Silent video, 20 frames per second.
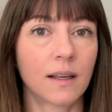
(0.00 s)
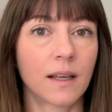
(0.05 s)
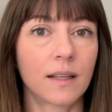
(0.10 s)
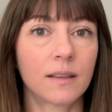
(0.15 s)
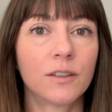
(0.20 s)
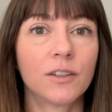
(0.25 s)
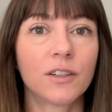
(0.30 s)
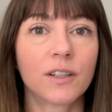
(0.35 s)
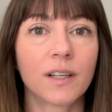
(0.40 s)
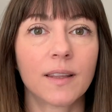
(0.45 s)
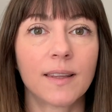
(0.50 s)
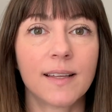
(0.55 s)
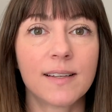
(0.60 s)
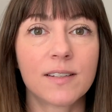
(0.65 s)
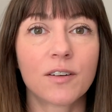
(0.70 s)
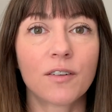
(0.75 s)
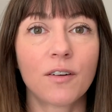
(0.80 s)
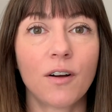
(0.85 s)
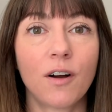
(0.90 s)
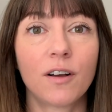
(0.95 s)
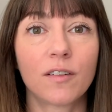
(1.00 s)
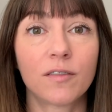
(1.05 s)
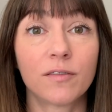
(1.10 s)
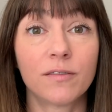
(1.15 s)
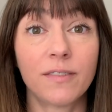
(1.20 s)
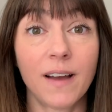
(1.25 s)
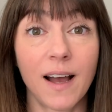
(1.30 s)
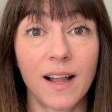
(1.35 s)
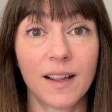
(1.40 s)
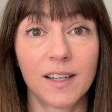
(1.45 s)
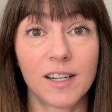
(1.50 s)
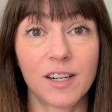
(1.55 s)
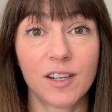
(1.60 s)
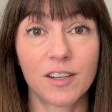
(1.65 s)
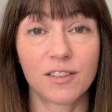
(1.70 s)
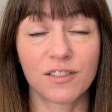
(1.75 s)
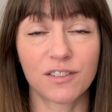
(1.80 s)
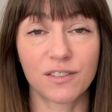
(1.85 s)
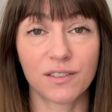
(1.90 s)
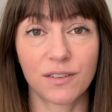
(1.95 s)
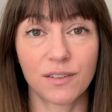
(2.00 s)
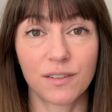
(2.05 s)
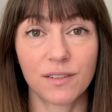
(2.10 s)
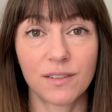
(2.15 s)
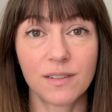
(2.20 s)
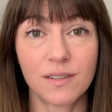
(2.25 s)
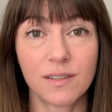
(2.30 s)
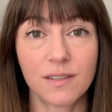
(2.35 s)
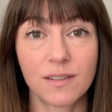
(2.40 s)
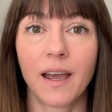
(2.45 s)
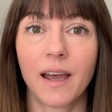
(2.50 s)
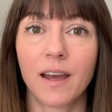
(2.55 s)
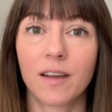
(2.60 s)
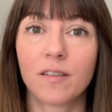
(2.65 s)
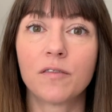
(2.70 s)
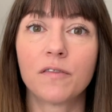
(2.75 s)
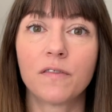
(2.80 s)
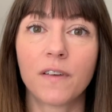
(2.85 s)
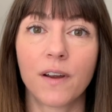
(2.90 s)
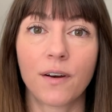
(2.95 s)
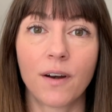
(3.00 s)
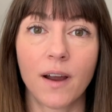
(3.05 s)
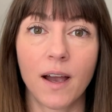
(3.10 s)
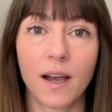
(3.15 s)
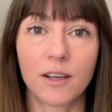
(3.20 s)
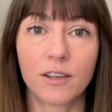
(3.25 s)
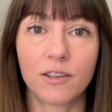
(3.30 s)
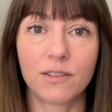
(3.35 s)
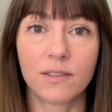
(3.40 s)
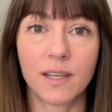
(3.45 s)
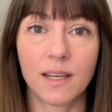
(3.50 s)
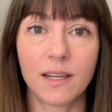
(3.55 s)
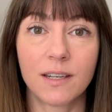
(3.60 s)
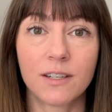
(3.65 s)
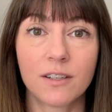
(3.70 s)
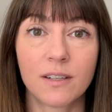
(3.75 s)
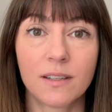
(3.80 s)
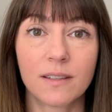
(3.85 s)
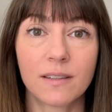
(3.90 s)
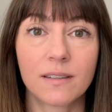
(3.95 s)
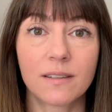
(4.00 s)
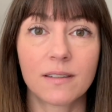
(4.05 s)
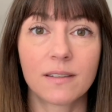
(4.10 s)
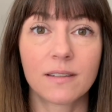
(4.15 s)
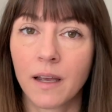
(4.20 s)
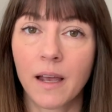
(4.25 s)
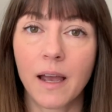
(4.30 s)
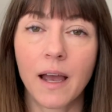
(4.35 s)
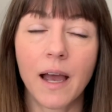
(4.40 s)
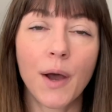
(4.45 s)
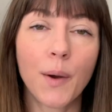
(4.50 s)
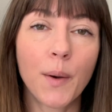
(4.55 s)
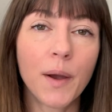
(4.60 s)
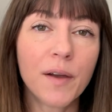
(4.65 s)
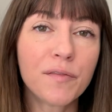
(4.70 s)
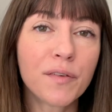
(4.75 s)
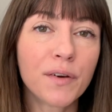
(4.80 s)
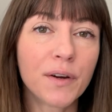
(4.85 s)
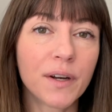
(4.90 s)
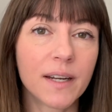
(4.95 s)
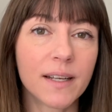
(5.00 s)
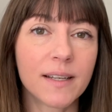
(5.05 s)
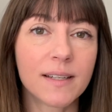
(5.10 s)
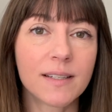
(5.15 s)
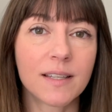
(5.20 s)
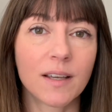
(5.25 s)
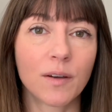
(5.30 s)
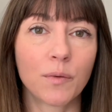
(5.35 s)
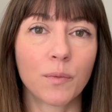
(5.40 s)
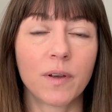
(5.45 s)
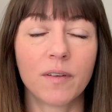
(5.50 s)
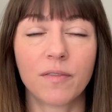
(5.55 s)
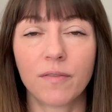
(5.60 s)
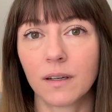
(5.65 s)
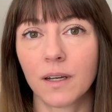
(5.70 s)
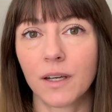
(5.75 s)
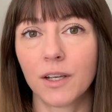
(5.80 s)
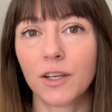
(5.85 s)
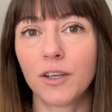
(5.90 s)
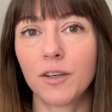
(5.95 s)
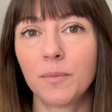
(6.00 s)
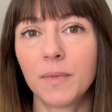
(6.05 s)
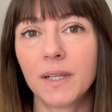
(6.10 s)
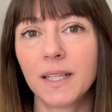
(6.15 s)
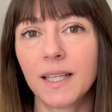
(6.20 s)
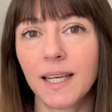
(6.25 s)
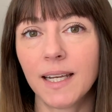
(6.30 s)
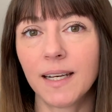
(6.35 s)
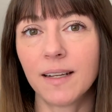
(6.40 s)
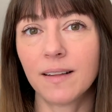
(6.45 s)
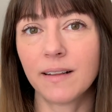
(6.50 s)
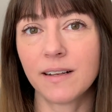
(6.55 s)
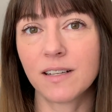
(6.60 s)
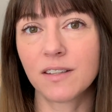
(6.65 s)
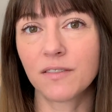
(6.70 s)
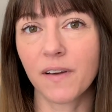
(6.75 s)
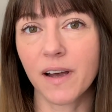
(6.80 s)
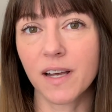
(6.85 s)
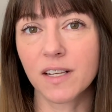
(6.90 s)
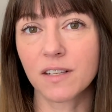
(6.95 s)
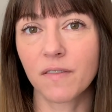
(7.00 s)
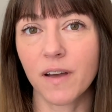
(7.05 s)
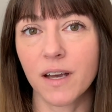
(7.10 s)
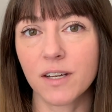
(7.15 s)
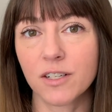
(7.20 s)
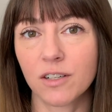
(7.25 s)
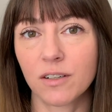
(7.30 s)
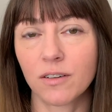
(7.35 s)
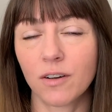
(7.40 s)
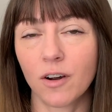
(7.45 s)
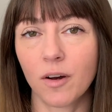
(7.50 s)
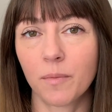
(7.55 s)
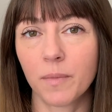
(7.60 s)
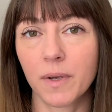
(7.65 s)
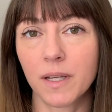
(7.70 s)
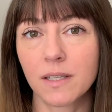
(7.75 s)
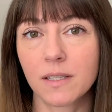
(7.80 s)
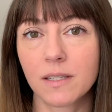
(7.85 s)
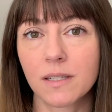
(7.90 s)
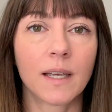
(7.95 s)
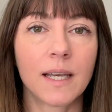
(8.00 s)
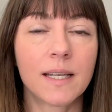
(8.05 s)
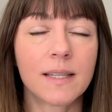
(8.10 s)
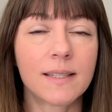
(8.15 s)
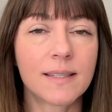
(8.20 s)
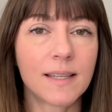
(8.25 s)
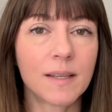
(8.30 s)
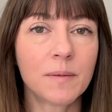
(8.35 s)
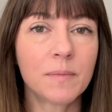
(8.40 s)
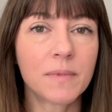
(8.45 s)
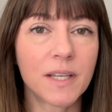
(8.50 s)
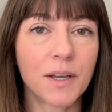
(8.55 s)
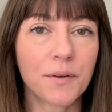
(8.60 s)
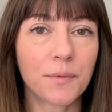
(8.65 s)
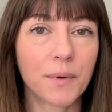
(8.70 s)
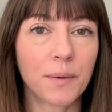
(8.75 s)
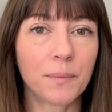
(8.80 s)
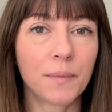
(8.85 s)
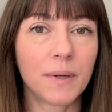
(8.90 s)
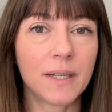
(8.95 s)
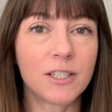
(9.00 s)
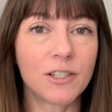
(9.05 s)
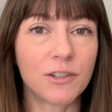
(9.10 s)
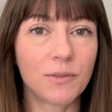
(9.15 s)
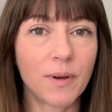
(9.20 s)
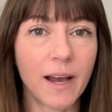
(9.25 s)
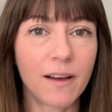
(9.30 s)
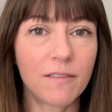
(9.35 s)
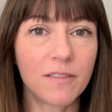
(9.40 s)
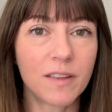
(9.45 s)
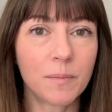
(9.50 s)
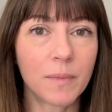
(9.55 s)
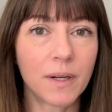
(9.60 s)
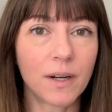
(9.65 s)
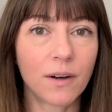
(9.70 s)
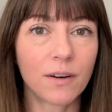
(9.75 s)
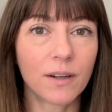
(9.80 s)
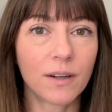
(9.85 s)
And look, these are all valid concerns and fair accusations. However it is that we've accumulated these fast fashion garments, it seems that when we do have them in our